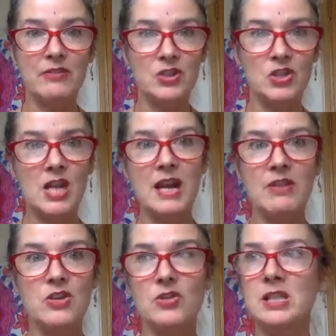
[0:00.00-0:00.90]
the chair
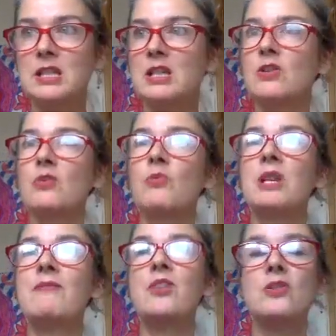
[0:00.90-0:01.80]
that you're sitting on,
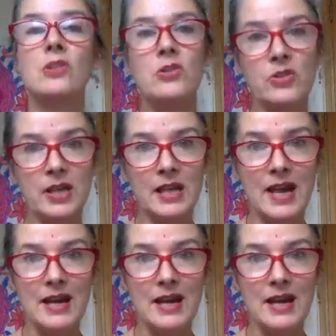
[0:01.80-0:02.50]
whatever you're looking